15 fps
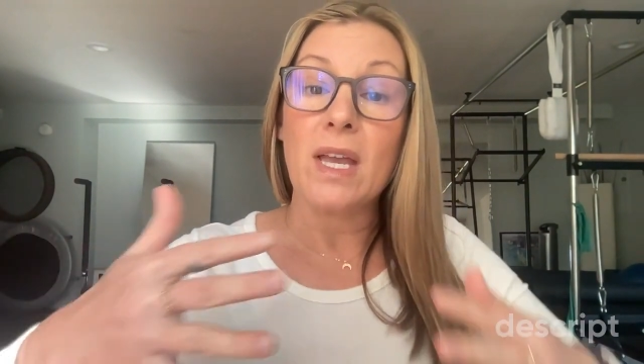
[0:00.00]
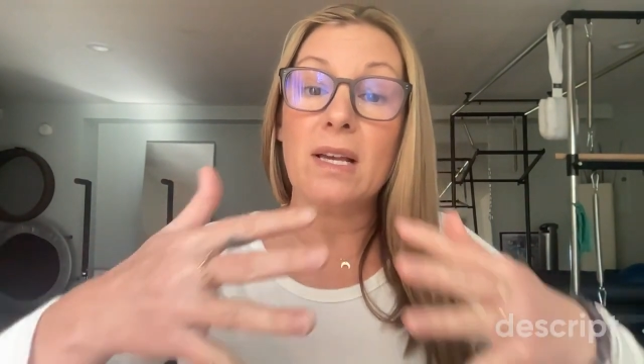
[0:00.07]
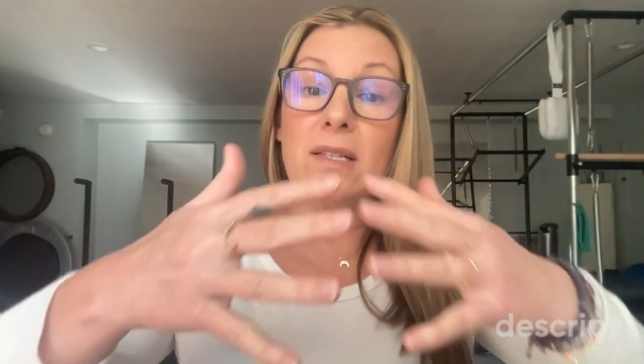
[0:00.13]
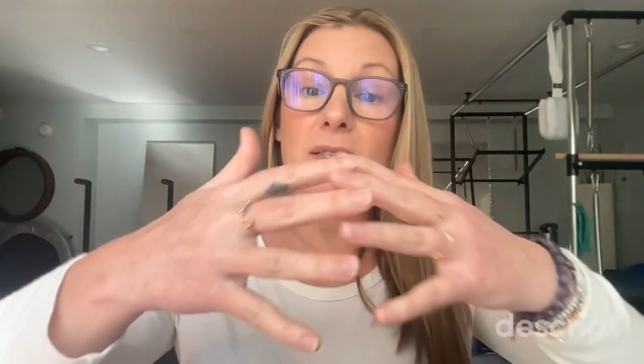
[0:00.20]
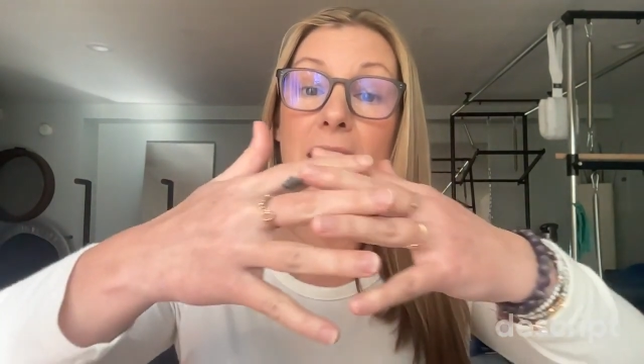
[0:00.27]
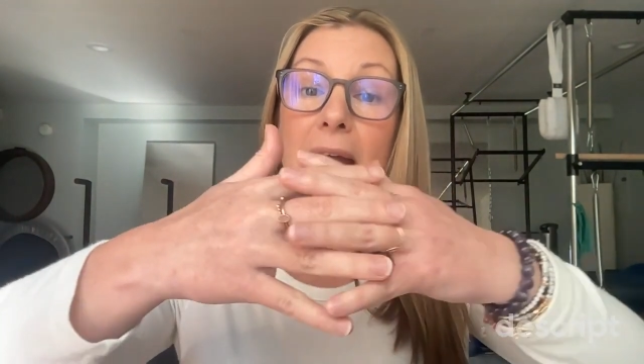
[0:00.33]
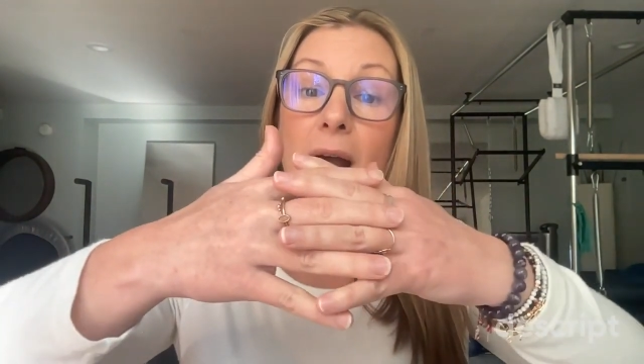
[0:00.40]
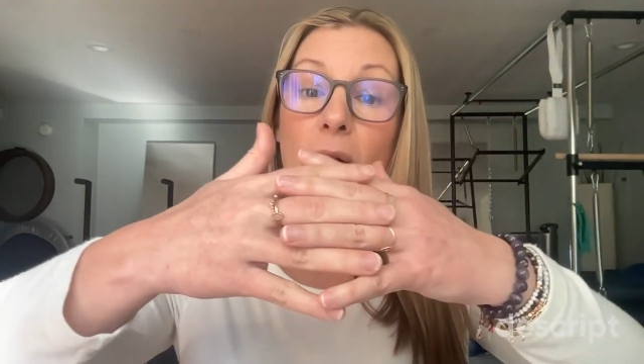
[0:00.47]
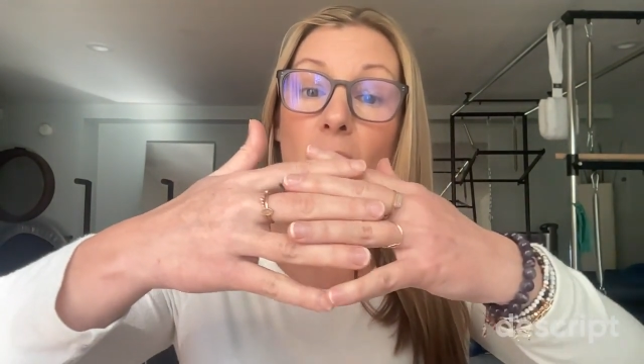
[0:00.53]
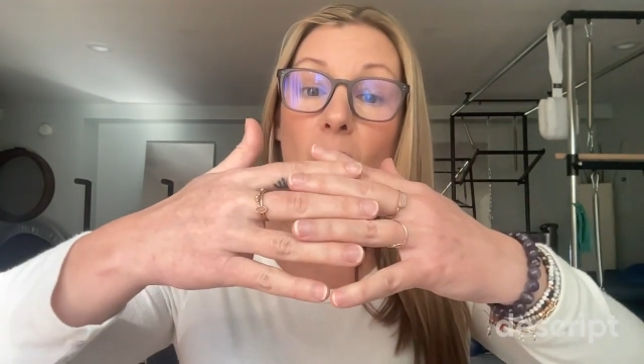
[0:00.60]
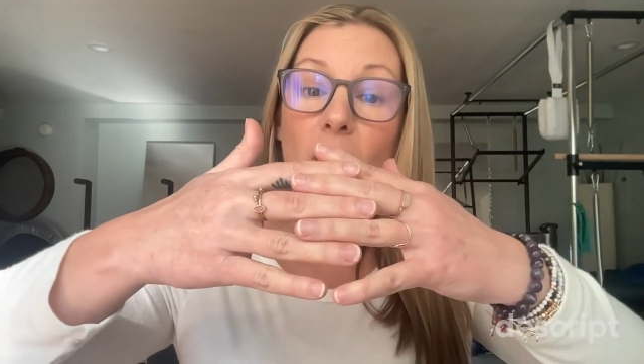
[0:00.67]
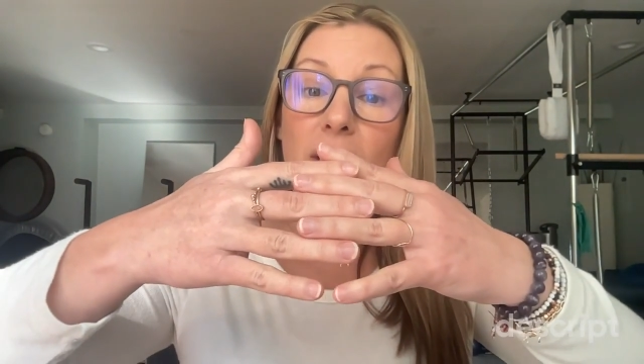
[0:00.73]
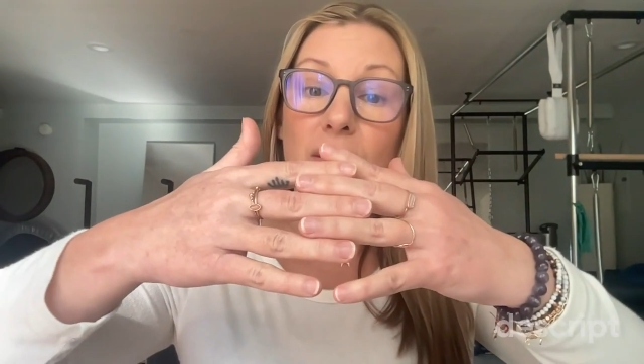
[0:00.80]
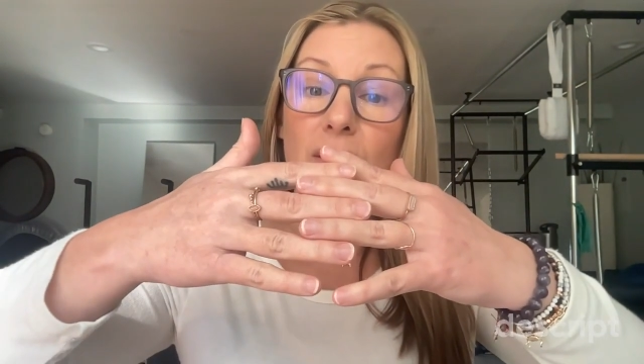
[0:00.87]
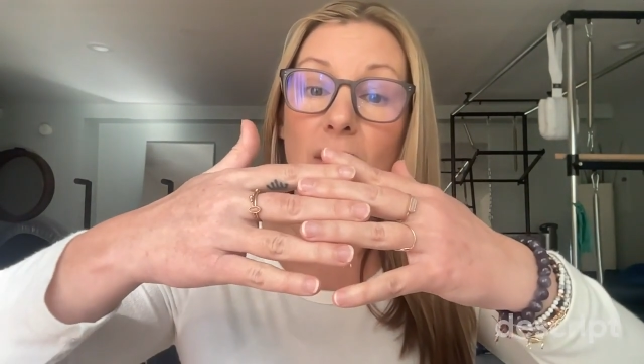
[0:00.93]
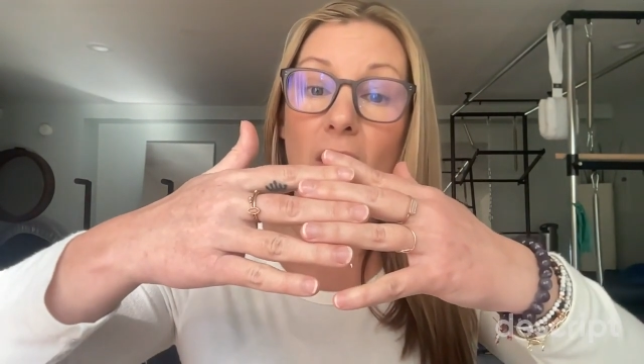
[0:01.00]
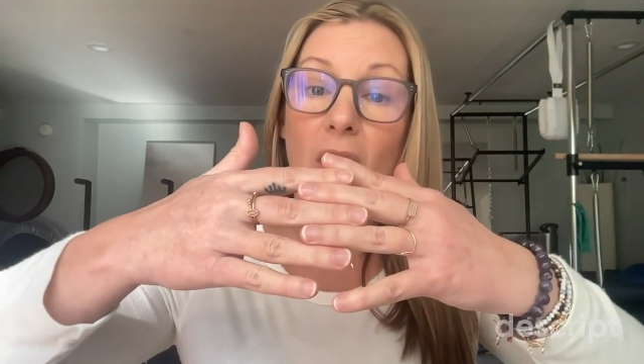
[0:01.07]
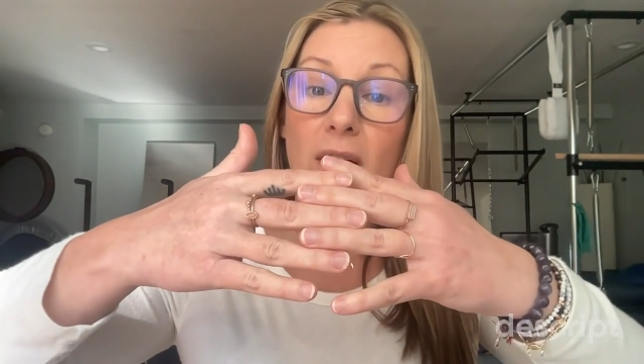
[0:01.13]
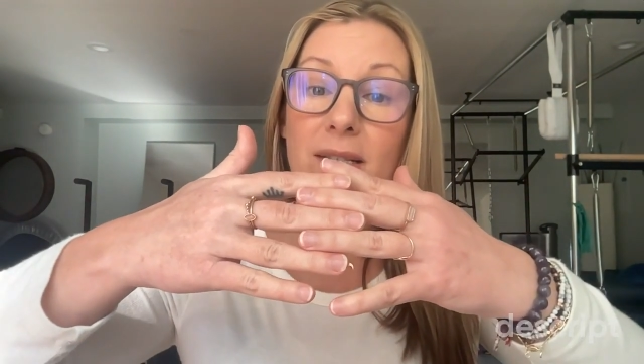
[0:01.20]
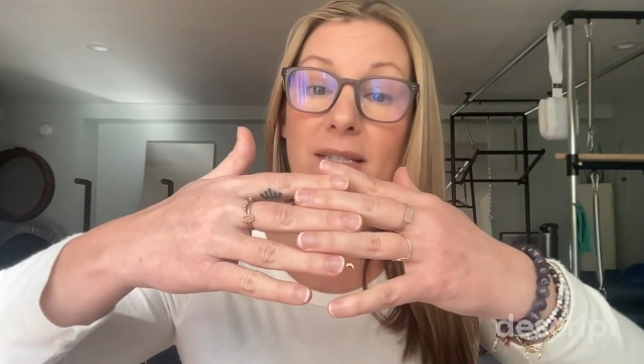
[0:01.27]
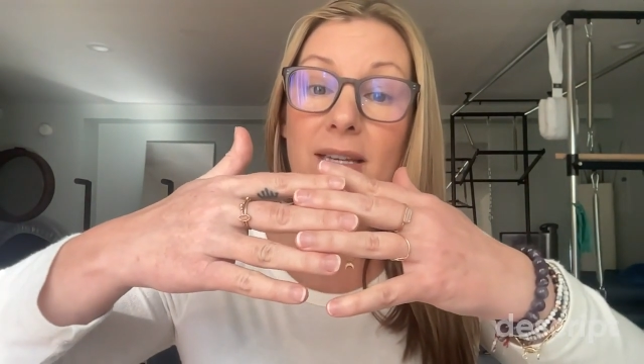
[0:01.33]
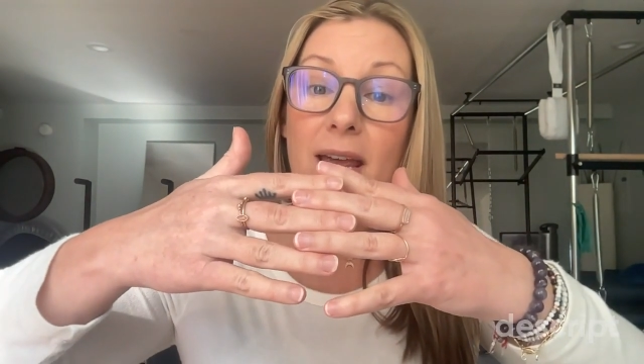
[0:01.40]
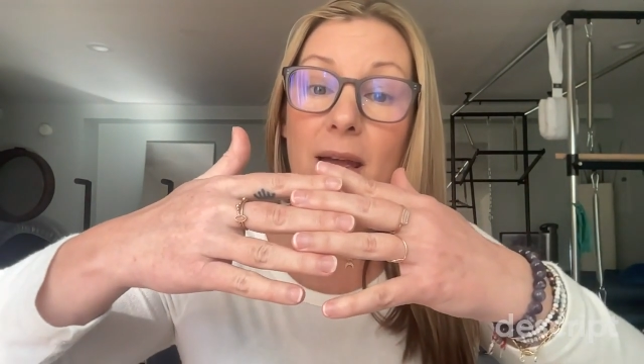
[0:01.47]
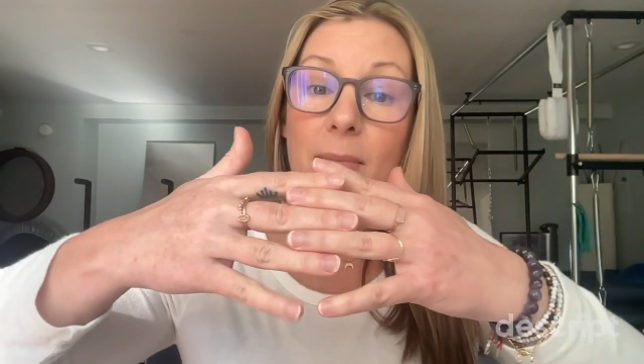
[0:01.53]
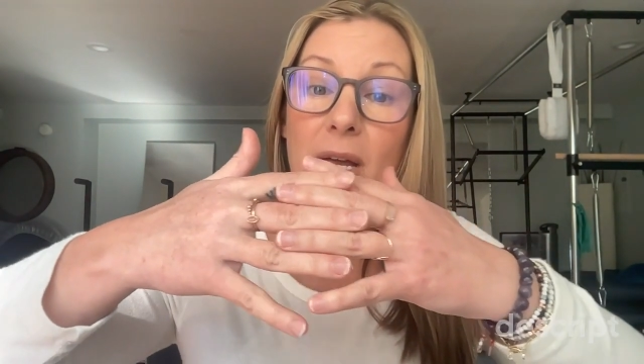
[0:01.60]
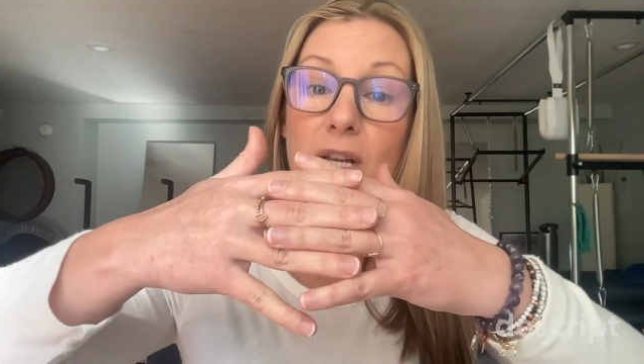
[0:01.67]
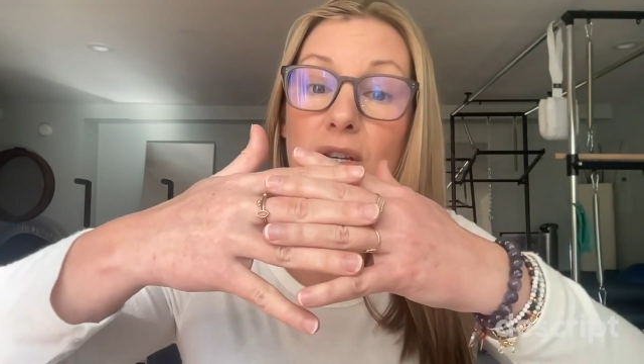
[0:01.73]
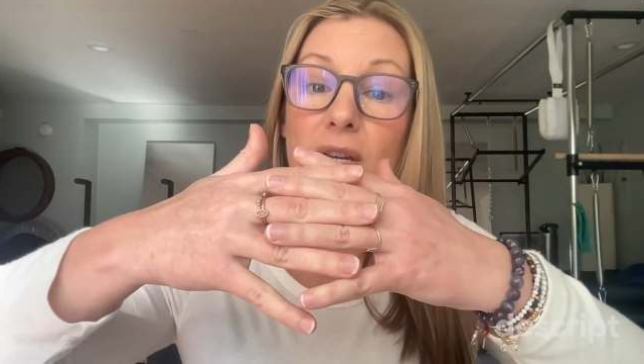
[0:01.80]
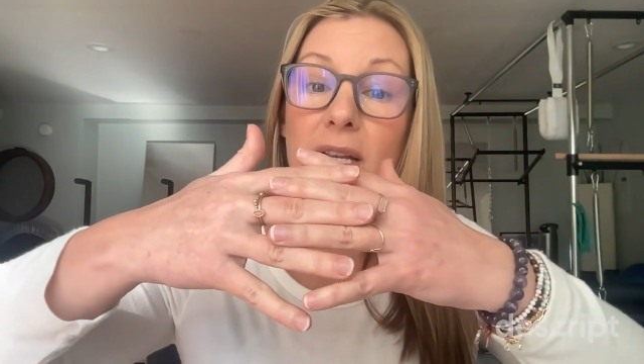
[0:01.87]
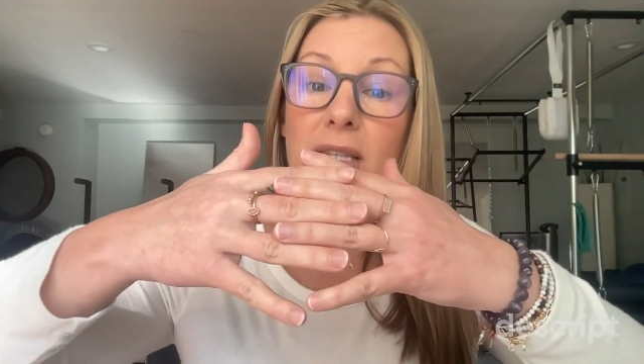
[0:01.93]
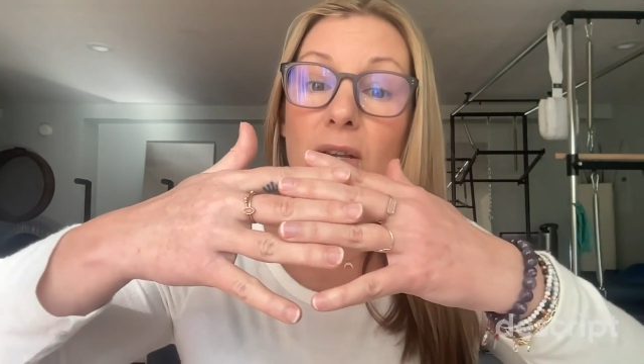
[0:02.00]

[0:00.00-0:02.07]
is now going to cause damage.